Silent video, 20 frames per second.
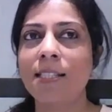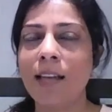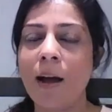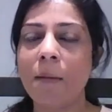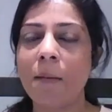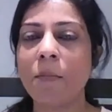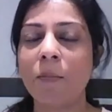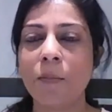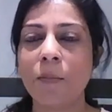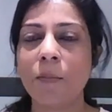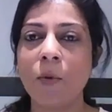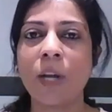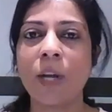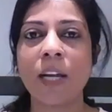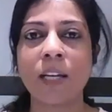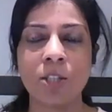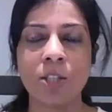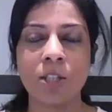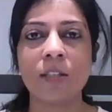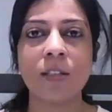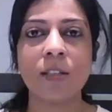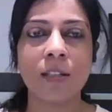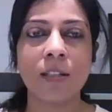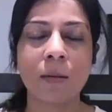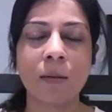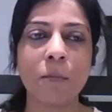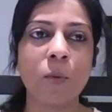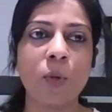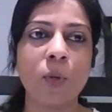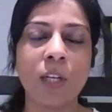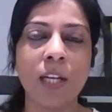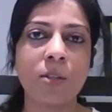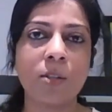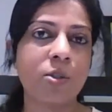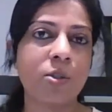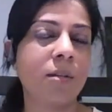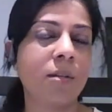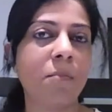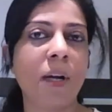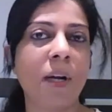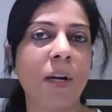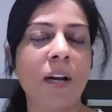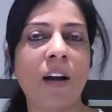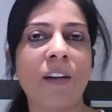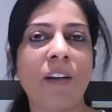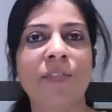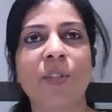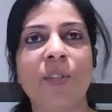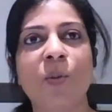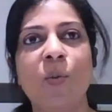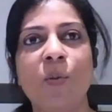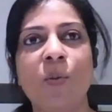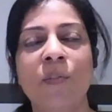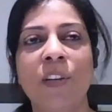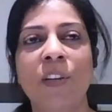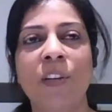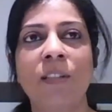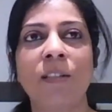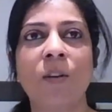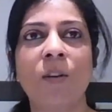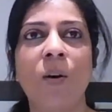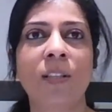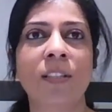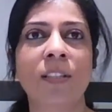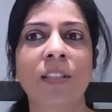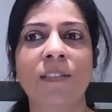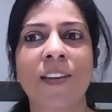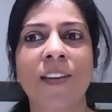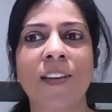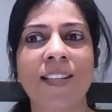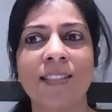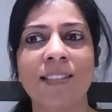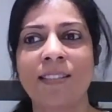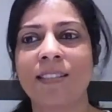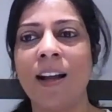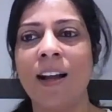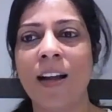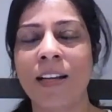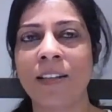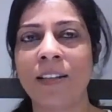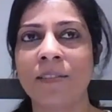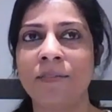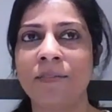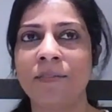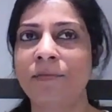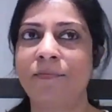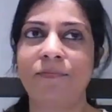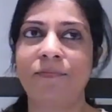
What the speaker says: some occasional communication, but after COVID, all the events kind of